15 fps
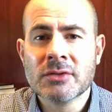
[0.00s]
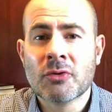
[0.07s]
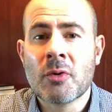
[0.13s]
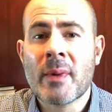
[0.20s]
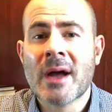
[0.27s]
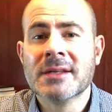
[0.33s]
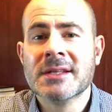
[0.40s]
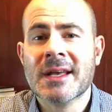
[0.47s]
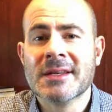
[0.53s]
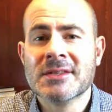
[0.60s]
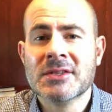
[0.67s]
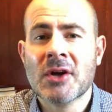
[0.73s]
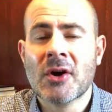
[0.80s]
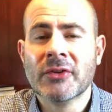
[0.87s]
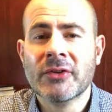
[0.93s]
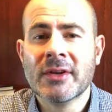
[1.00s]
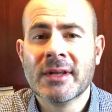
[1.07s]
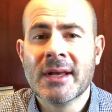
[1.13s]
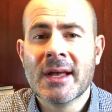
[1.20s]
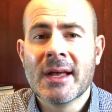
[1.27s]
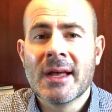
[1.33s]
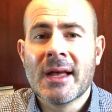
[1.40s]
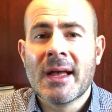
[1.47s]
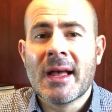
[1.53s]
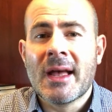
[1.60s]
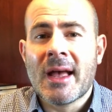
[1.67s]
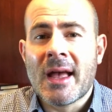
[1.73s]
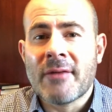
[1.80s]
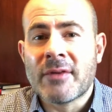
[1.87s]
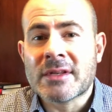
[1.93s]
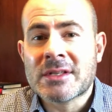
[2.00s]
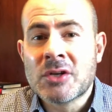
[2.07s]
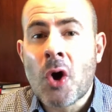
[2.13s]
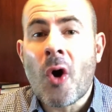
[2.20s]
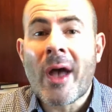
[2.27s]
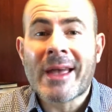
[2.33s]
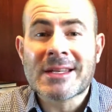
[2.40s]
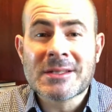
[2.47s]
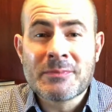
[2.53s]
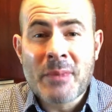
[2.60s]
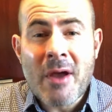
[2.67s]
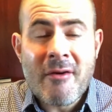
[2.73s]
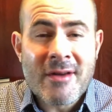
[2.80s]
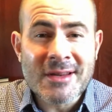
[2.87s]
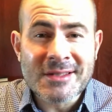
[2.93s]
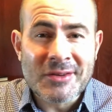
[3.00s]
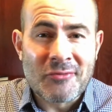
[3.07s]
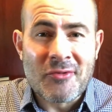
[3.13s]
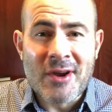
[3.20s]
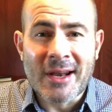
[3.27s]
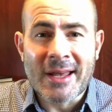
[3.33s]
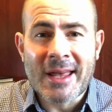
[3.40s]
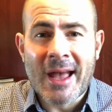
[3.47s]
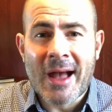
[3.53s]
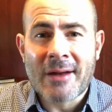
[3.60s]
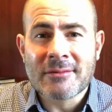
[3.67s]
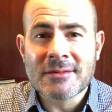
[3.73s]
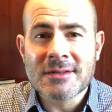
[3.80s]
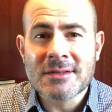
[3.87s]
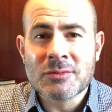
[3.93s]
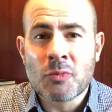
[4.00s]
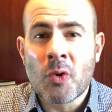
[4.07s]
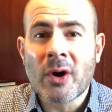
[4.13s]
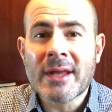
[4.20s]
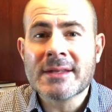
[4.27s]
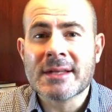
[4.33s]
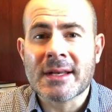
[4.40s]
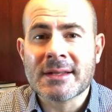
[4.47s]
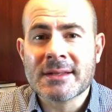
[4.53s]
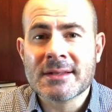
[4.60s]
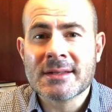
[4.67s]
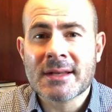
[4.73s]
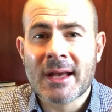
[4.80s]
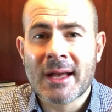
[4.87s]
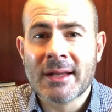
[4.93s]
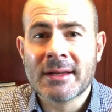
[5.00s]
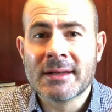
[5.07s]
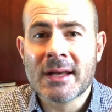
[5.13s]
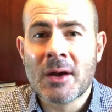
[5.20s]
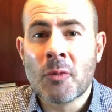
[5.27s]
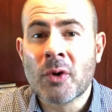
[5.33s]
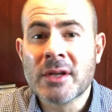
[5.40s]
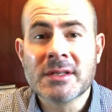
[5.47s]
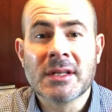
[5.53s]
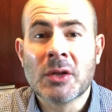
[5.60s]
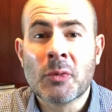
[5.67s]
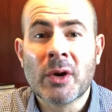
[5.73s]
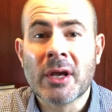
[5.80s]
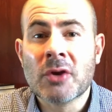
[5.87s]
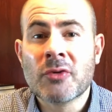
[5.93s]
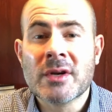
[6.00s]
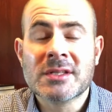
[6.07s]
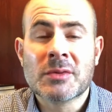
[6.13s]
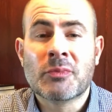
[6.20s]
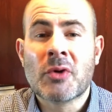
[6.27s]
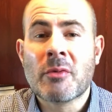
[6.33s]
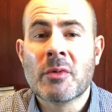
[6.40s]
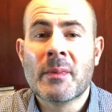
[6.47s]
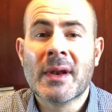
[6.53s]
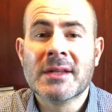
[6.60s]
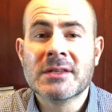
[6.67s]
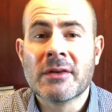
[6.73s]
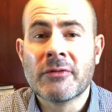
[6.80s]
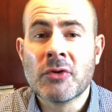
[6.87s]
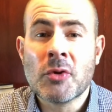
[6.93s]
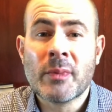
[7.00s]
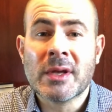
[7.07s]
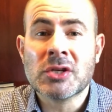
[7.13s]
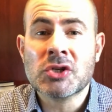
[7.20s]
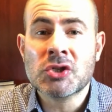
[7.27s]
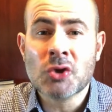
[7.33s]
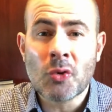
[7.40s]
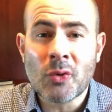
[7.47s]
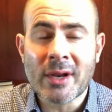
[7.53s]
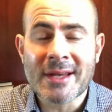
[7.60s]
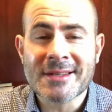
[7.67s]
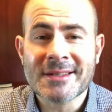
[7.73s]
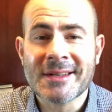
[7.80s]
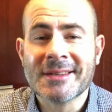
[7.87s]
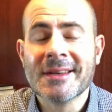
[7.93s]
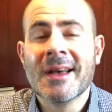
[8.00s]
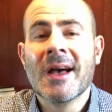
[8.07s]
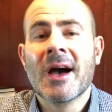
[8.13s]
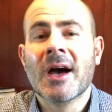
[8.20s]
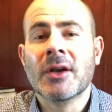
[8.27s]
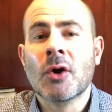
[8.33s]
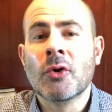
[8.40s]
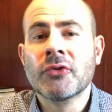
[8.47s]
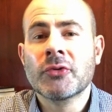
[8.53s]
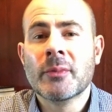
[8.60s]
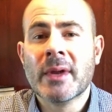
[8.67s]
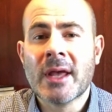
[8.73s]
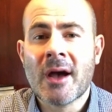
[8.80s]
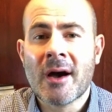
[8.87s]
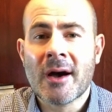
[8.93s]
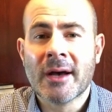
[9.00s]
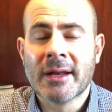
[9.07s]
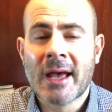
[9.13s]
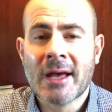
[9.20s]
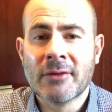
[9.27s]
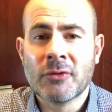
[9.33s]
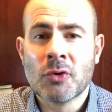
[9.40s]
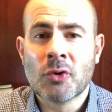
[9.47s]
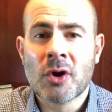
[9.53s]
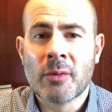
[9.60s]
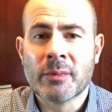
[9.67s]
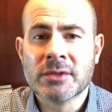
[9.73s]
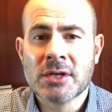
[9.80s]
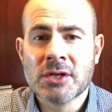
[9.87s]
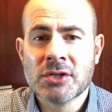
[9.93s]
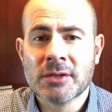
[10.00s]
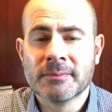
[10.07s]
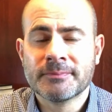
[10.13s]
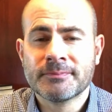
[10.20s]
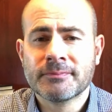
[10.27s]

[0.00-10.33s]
or about to get started, if it's not experience that really counts, what is it? And what is it that will increase the probability of you being shortlisted and ultimately hired ahead of your competition?